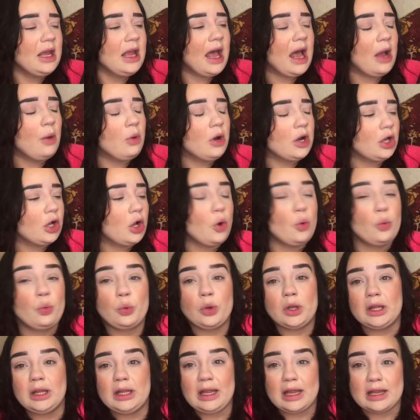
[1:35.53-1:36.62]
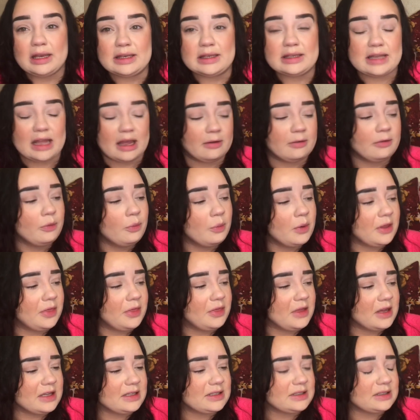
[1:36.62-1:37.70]
I want to go really in depth with
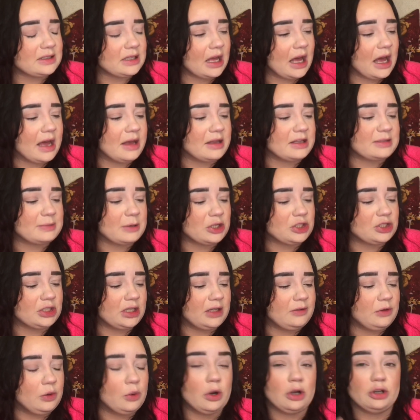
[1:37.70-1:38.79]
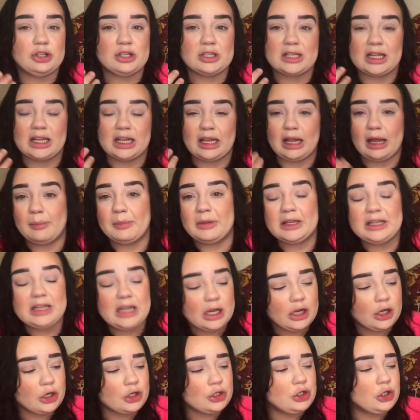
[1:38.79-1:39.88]
this, especially if you are just like a
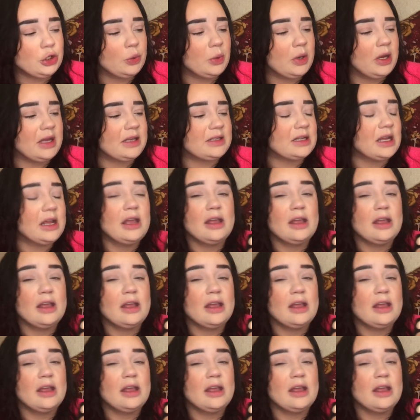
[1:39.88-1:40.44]
beginner to it.